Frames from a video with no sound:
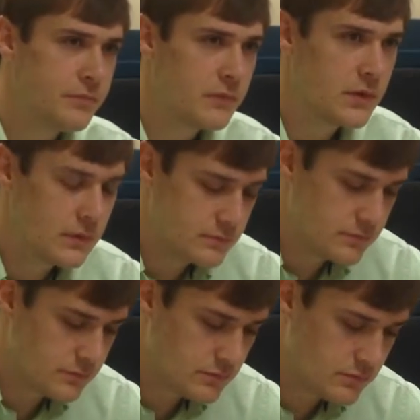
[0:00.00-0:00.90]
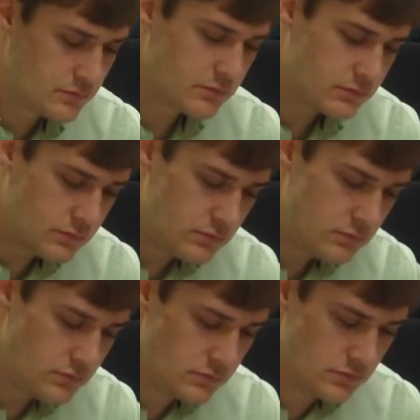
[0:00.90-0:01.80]
To be honest, I'm still not sure
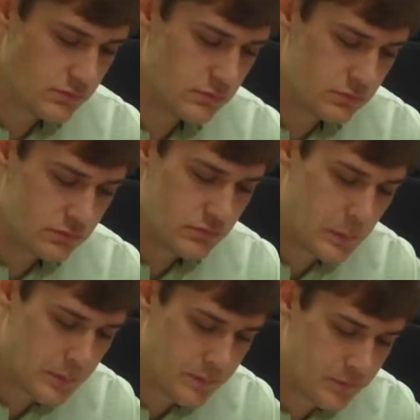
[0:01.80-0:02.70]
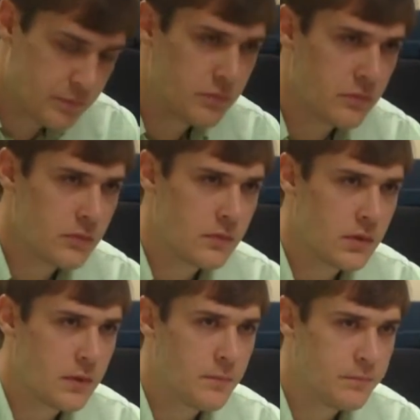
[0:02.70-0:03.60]
about the price. I feel like it's too high for what
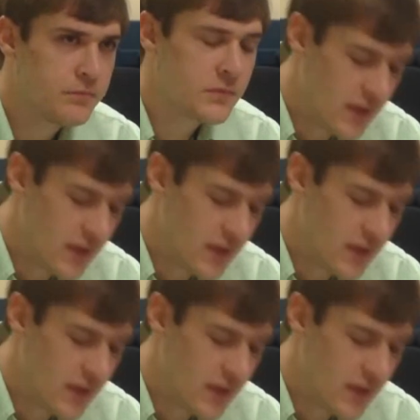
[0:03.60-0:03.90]
you're offering.